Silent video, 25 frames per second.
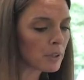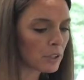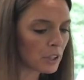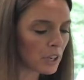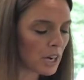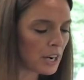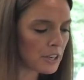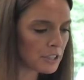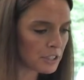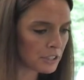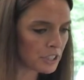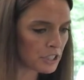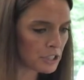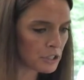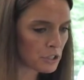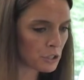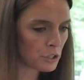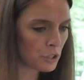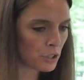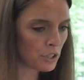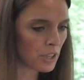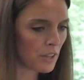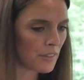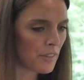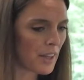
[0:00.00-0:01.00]
are
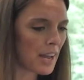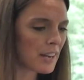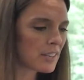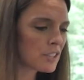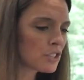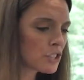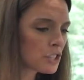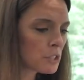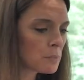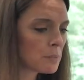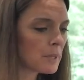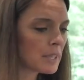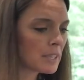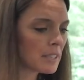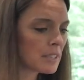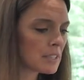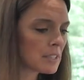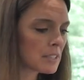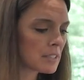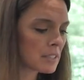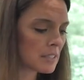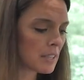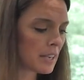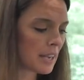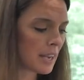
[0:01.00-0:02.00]
underinsured on that, just
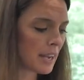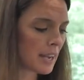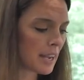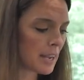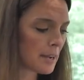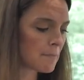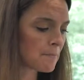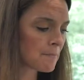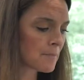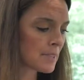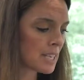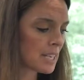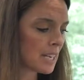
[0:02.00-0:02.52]
because I